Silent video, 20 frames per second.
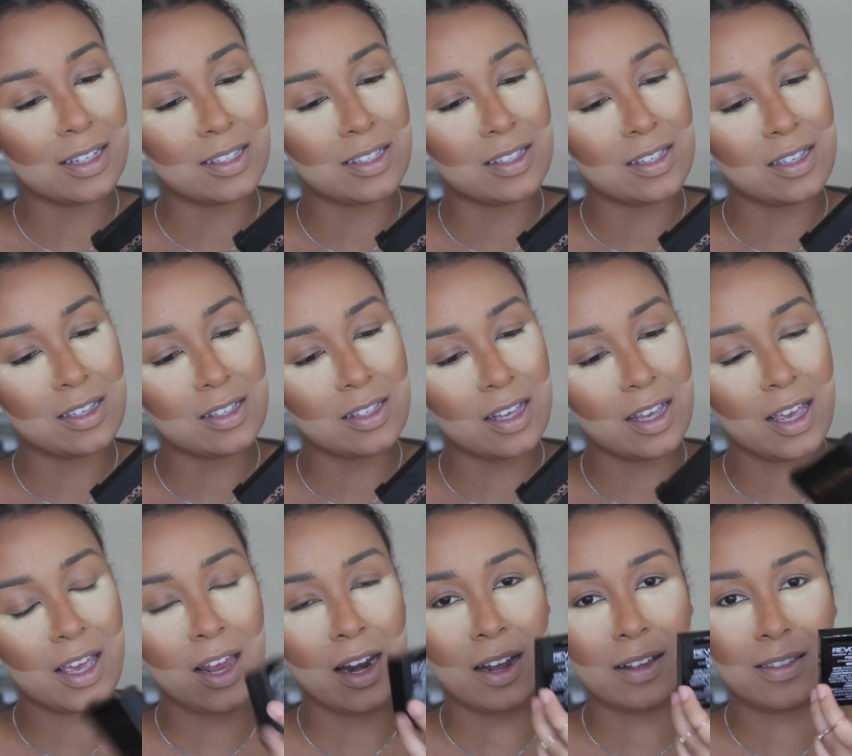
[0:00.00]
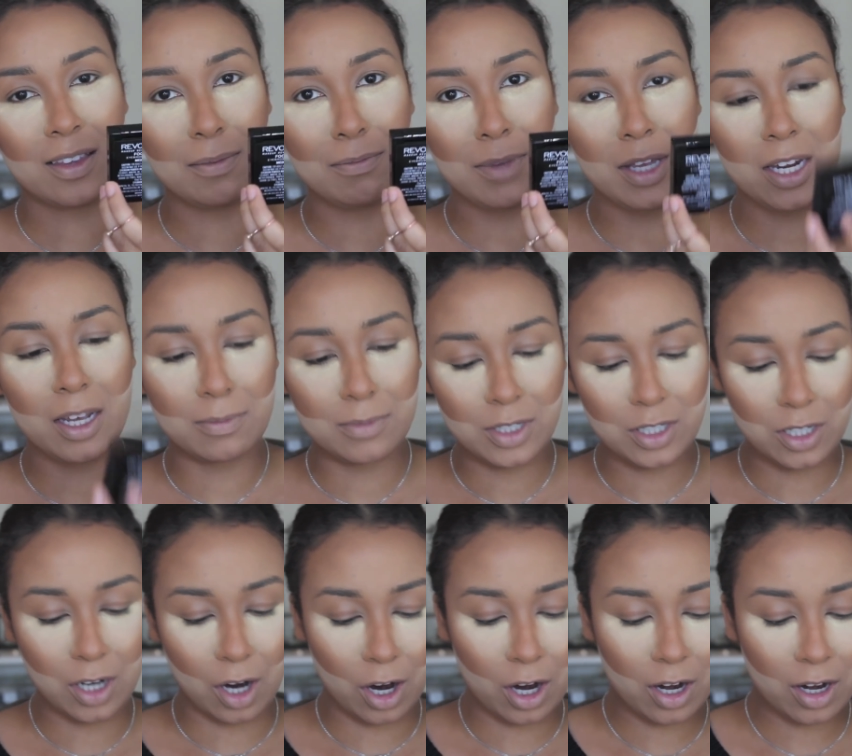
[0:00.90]
This is in the medium
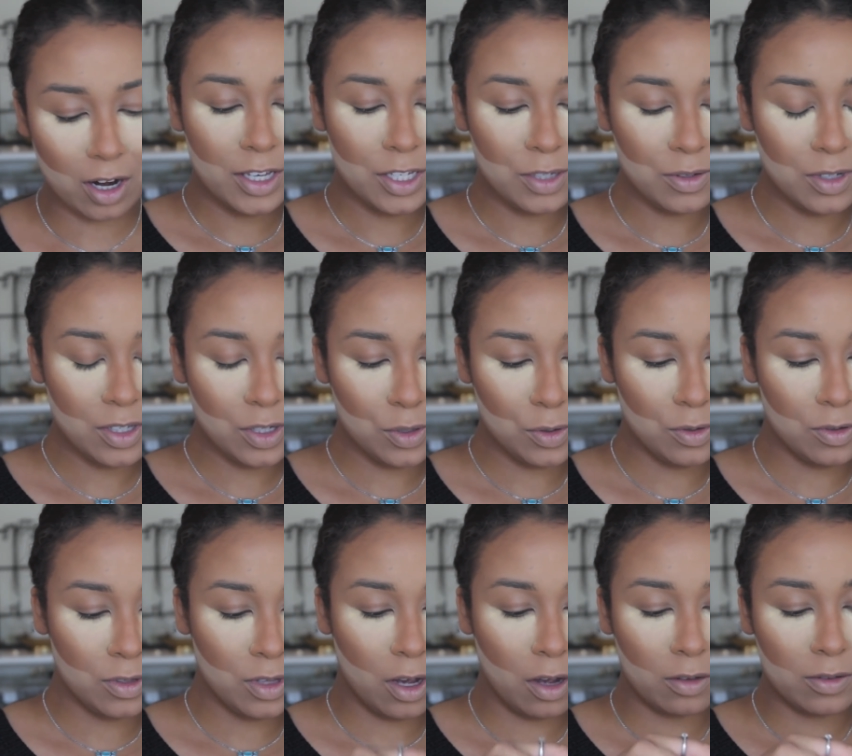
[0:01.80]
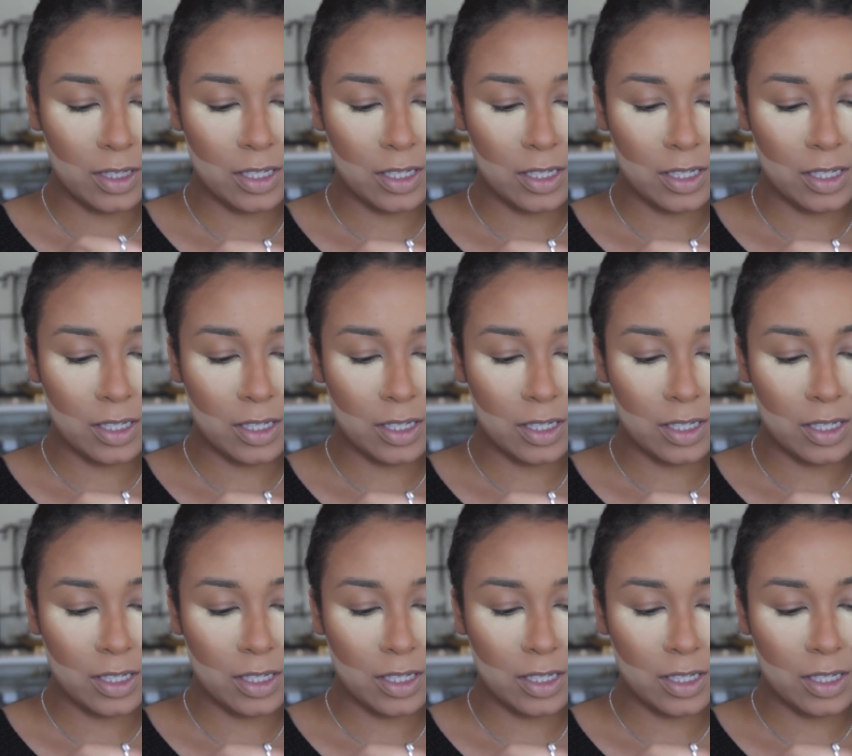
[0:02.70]
dark. This one's cool though.